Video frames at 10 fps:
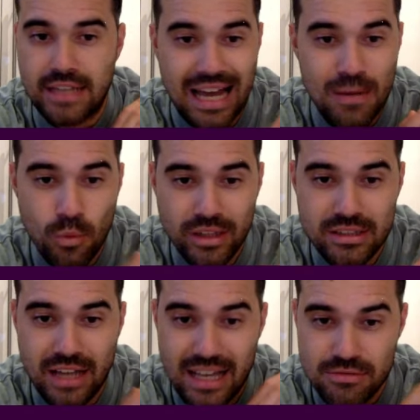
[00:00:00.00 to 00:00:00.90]
Callum
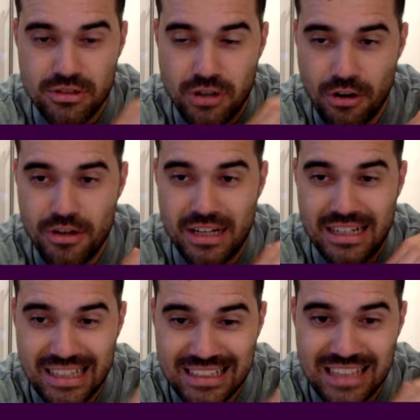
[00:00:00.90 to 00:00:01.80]
Wilson has returned at
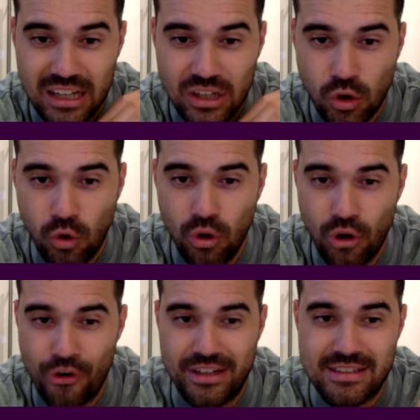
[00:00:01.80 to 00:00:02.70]
least a goal
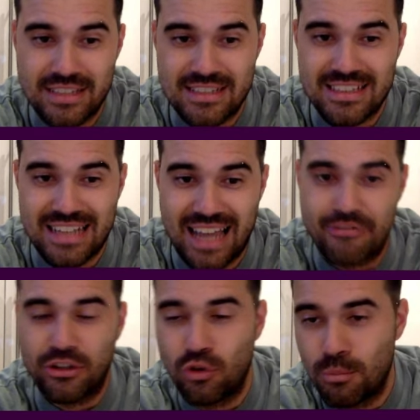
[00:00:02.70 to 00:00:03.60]
or an assist in
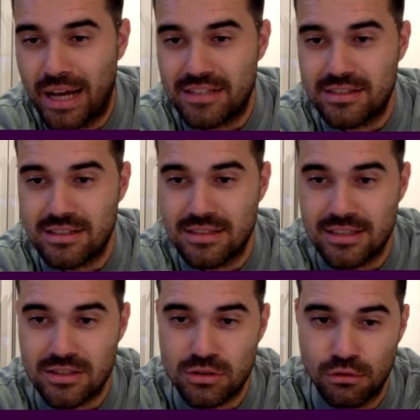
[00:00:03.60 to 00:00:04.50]
every home match this
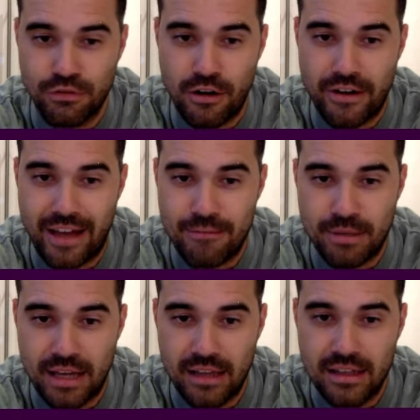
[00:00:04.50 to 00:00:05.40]
season so far in
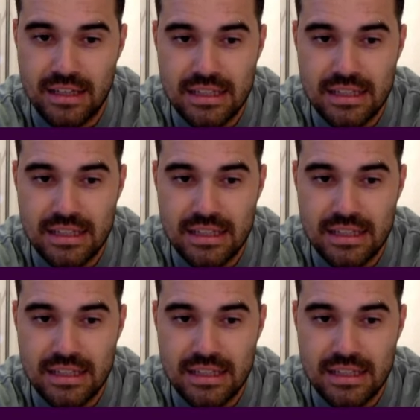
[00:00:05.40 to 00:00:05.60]
FPL.